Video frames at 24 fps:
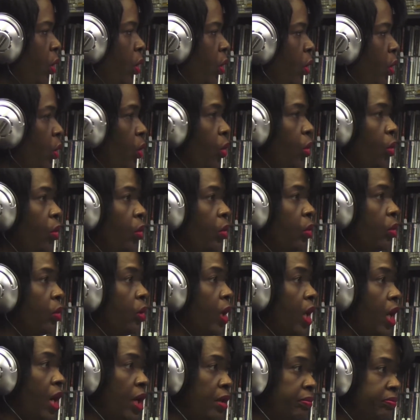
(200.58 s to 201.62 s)
who
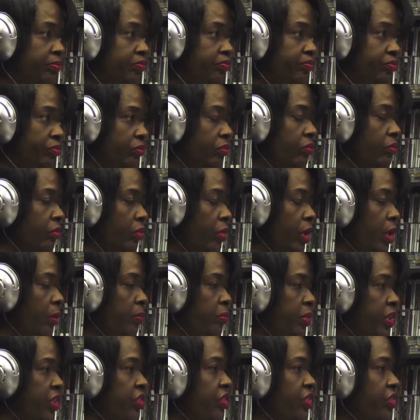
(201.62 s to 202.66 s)

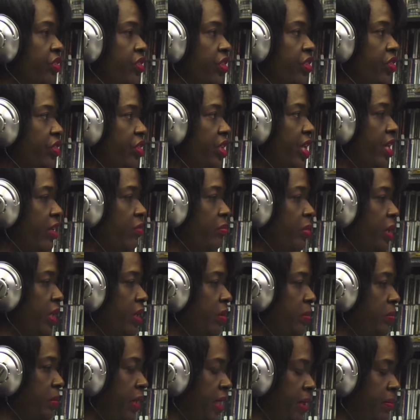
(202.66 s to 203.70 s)
businesses that have
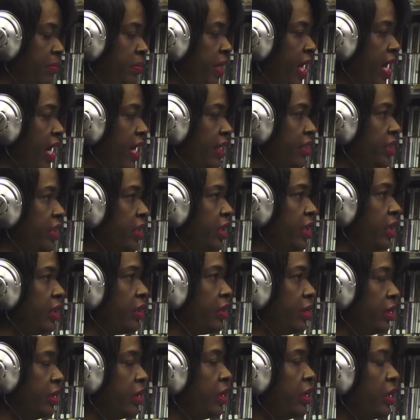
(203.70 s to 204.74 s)
been impacted,
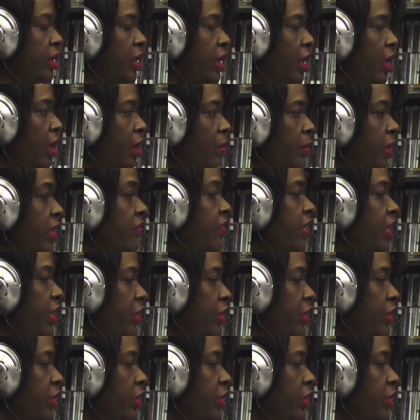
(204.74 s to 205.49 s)
even